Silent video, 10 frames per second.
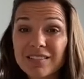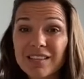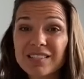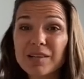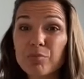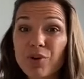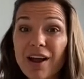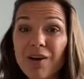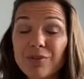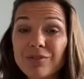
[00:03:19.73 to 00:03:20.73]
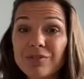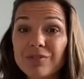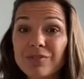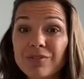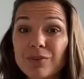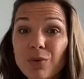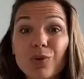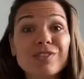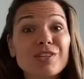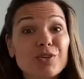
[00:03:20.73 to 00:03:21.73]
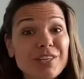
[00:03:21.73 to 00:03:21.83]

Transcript: Is it brown or is it